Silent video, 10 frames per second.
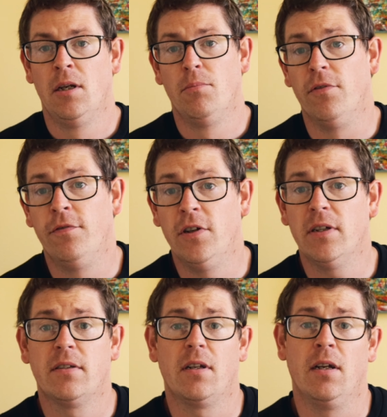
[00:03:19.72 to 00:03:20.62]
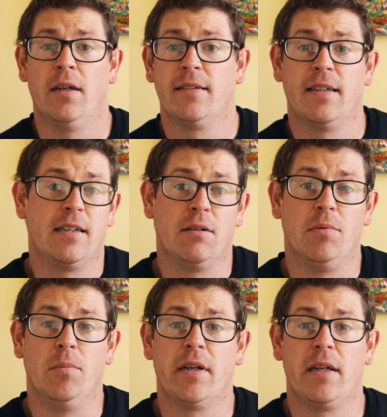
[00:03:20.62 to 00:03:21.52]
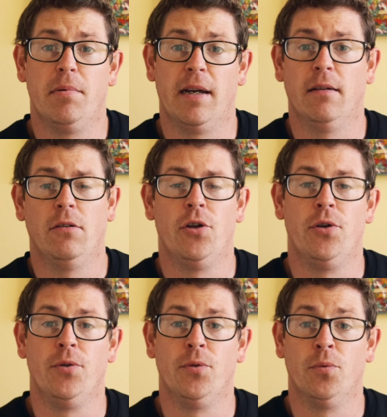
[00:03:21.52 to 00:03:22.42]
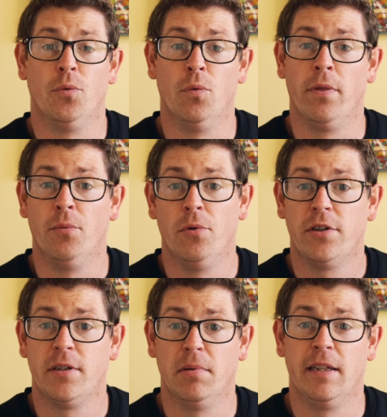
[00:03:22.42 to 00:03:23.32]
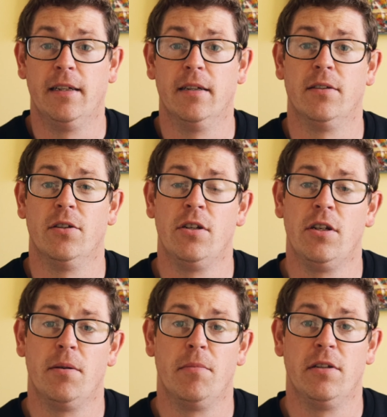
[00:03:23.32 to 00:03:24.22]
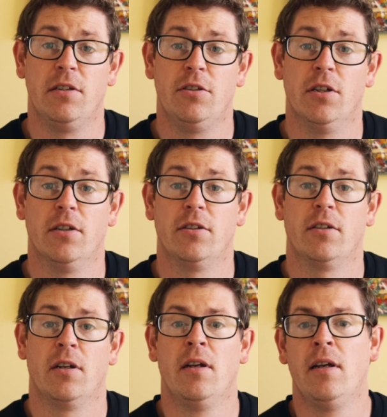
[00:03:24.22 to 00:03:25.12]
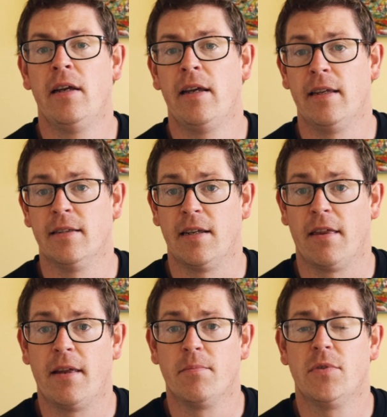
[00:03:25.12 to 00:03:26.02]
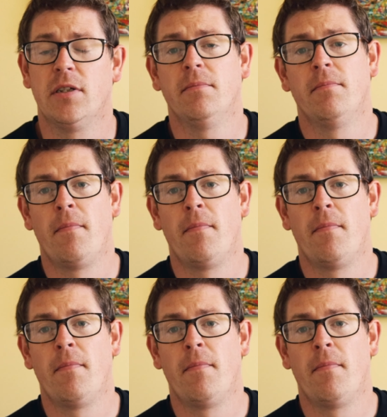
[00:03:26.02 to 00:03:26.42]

But first, I sat down with Mikey Powell, who's one of the worship leaders at New Community Church in Southampton.